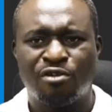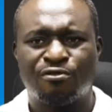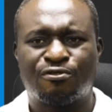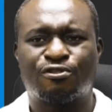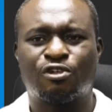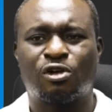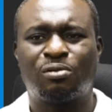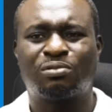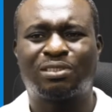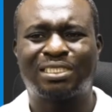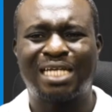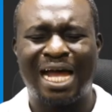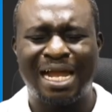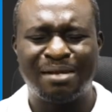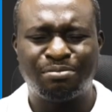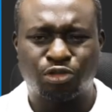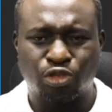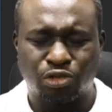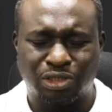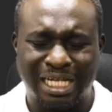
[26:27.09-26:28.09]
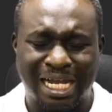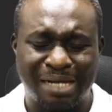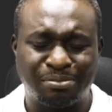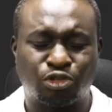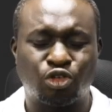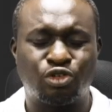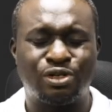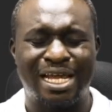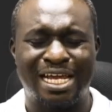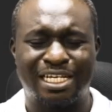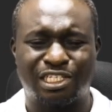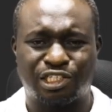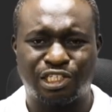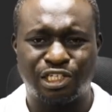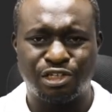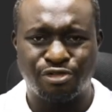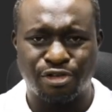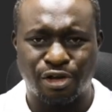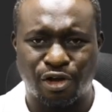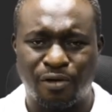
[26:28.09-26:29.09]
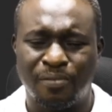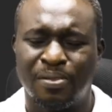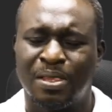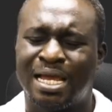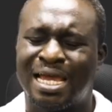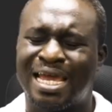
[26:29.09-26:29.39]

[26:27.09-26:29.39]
from time to time to the exterior.